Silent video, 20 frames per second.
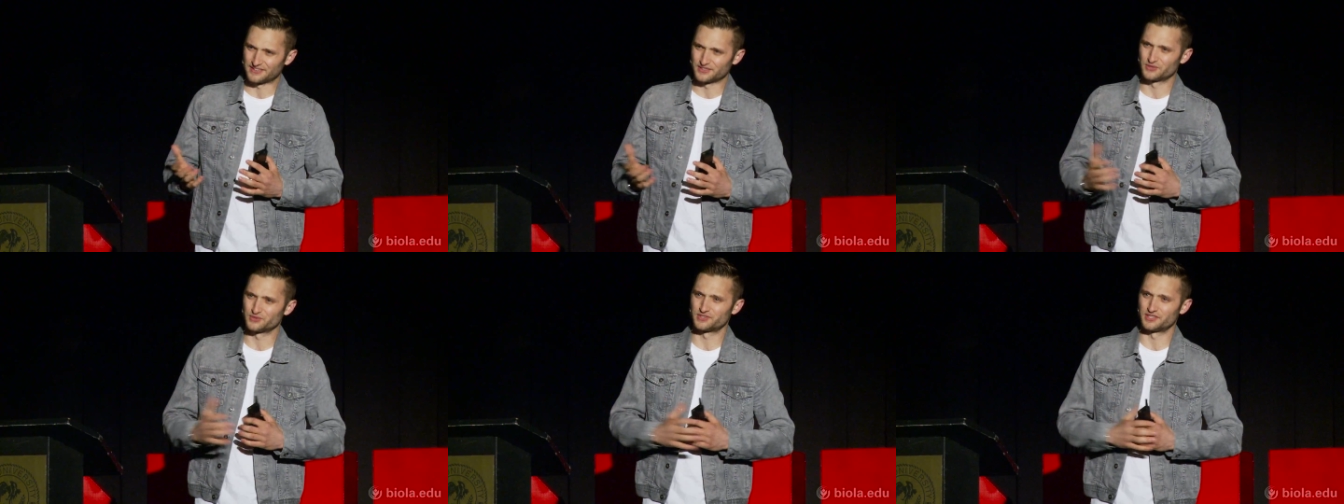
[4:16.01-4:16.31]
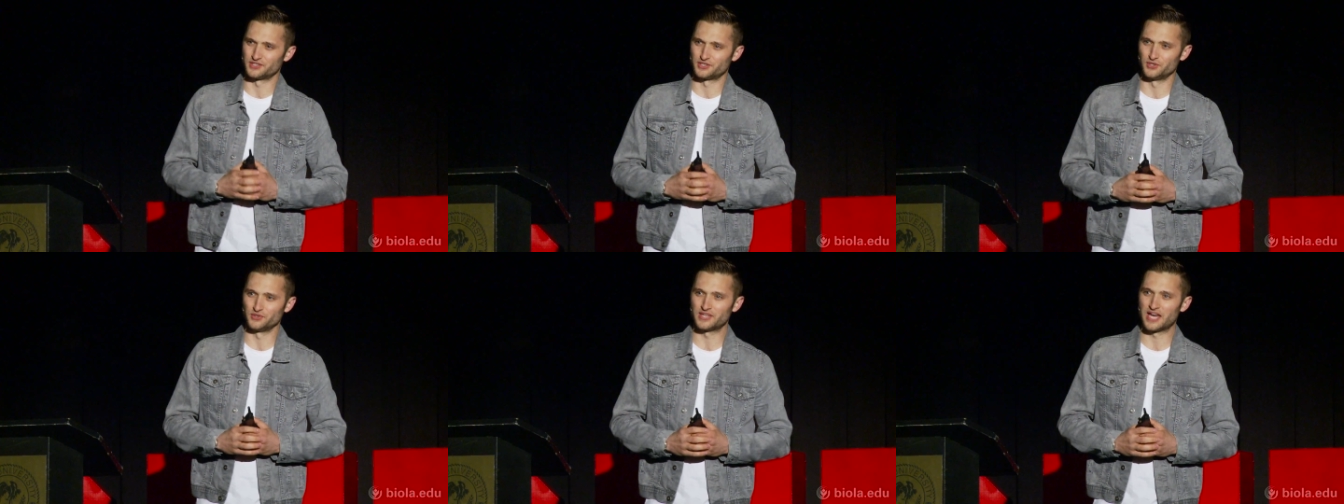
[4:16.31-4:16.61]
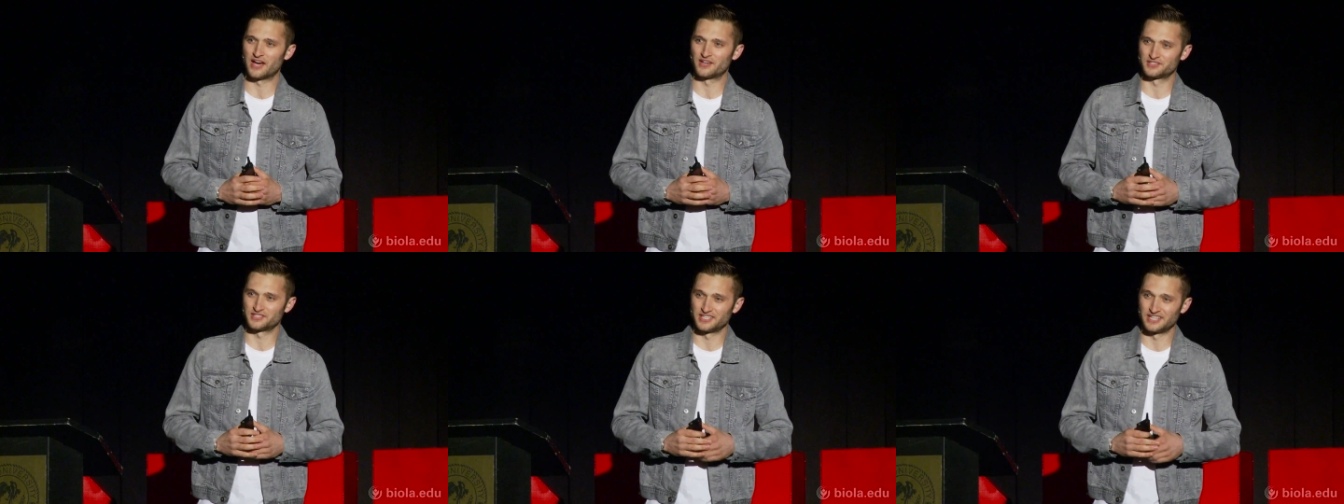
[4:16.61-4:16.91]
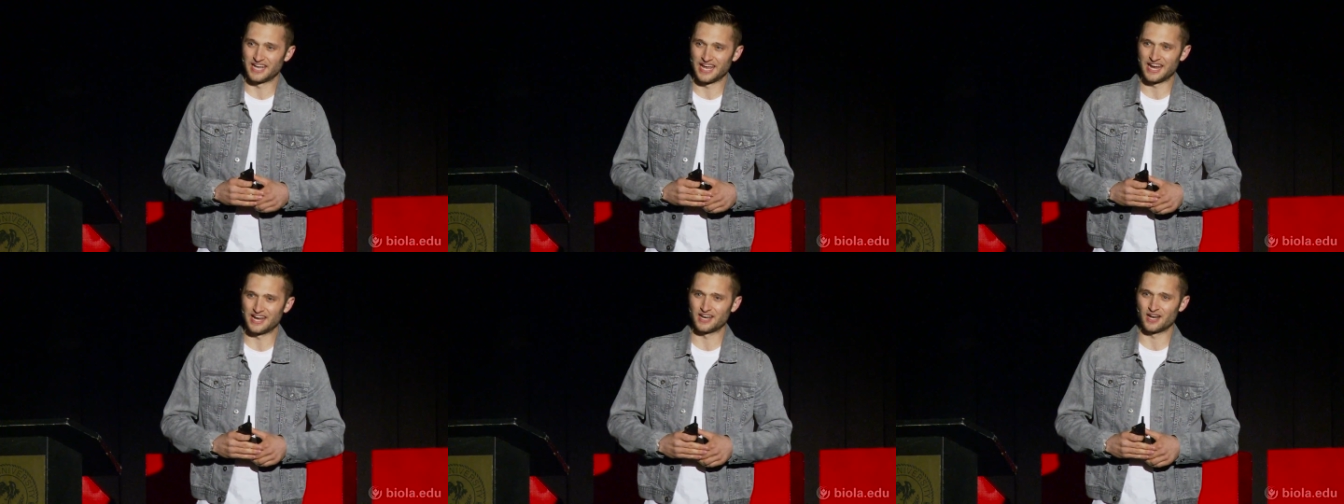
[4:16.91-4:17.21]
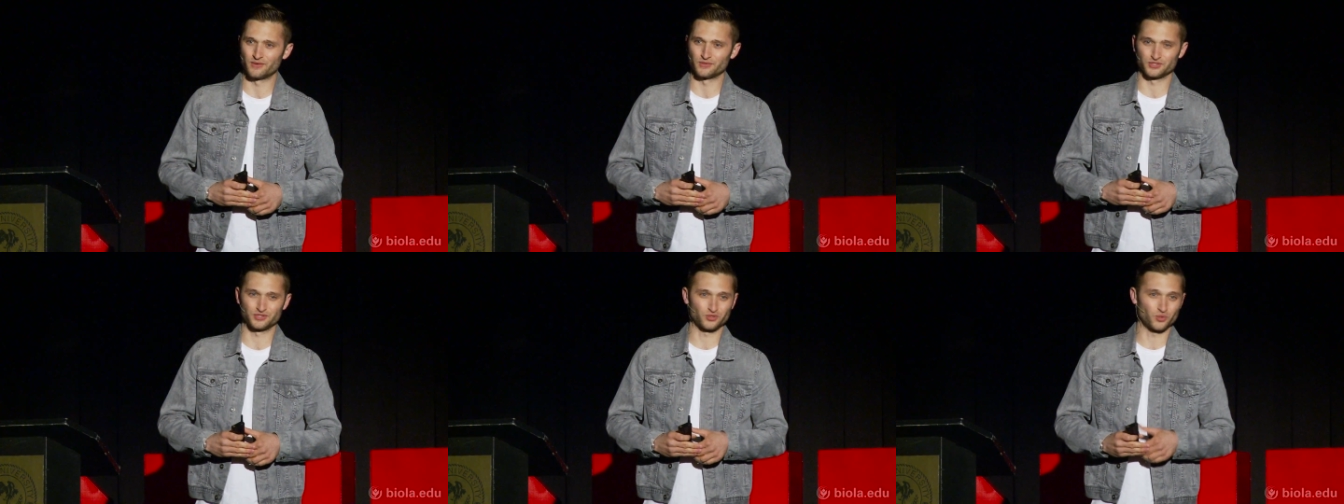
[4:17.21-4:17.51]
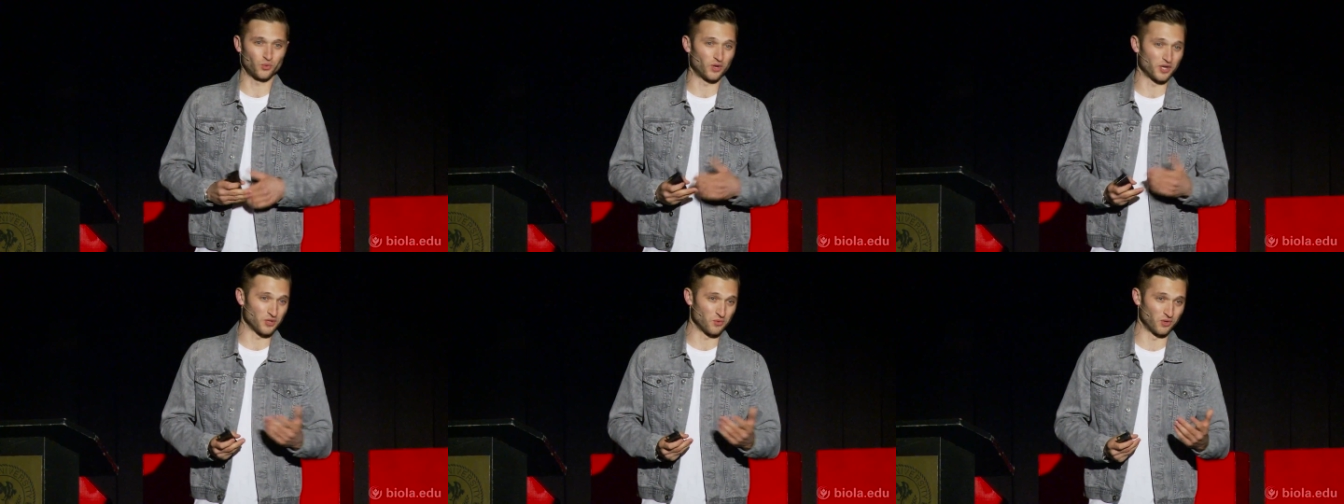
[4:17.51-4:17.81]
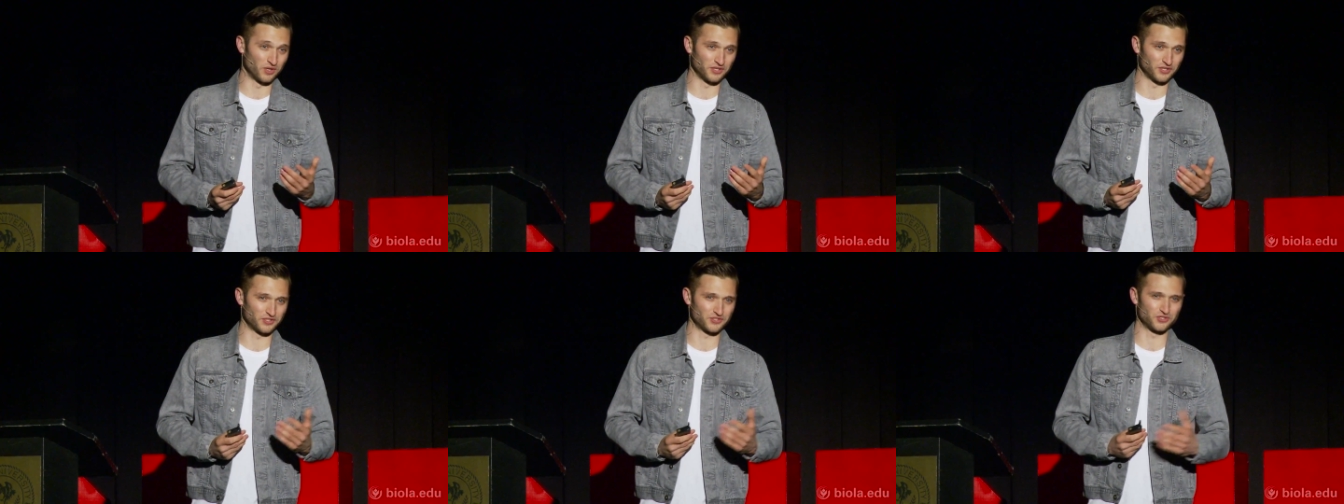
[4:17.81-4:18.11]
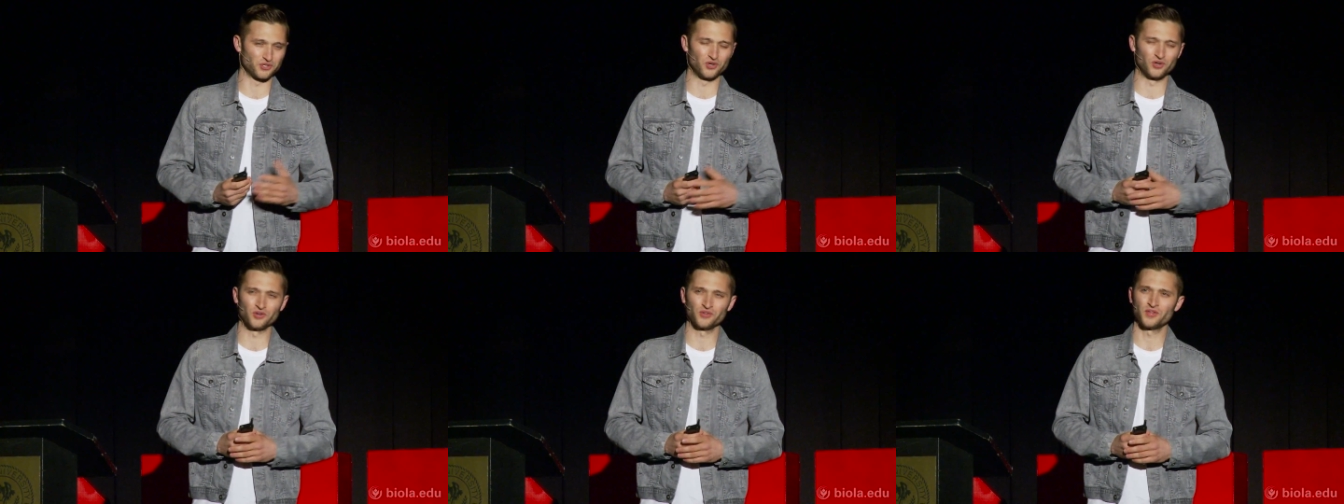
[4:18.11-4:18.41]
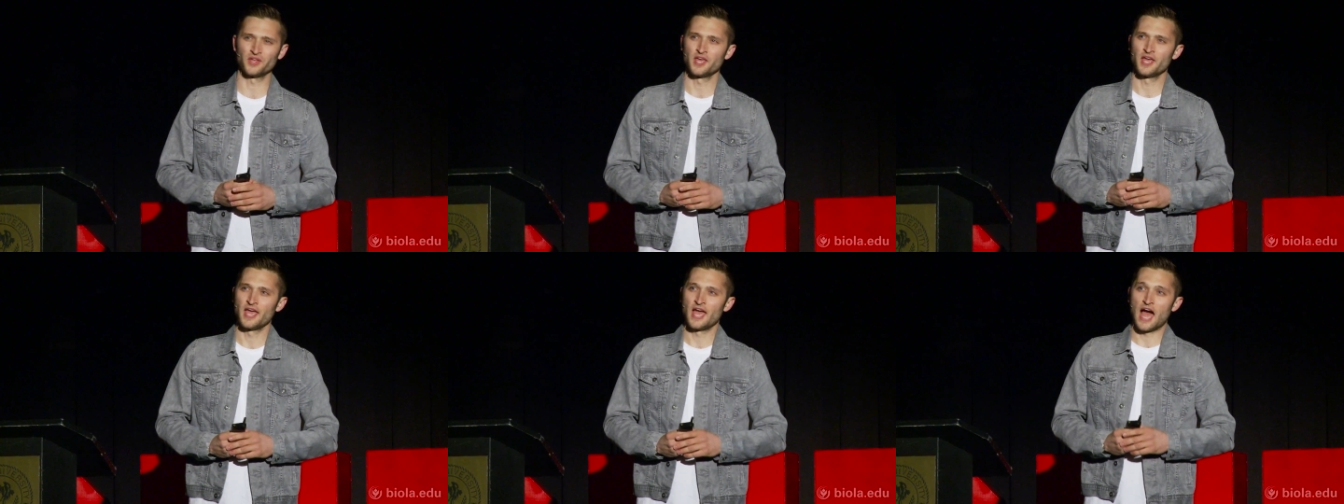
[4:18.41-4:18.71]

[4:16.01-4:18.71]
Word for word: This was in two thousand eight, and I was twenty-one years old.